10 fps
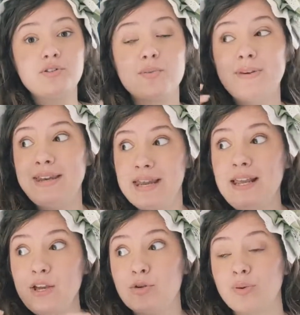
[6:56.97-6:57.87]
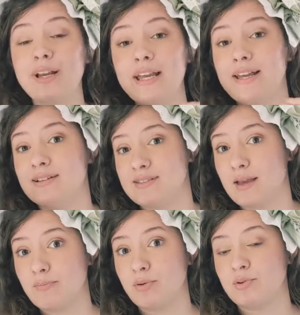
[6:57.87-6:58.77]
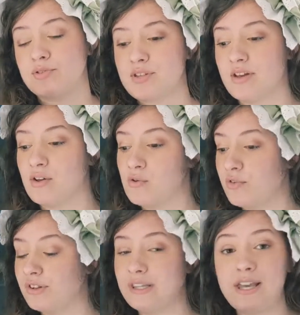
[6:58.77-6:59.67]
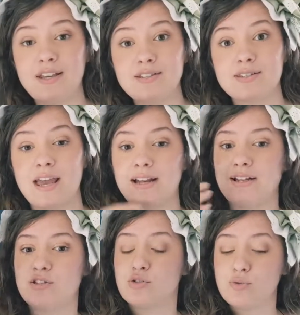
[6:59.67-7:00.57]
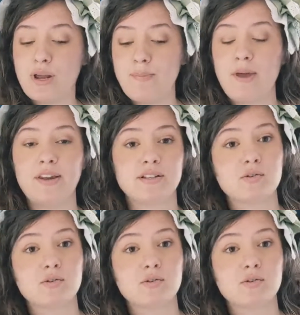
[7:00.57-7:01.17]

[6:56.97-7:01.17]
you some nitty-gritty examples of lace and its drape and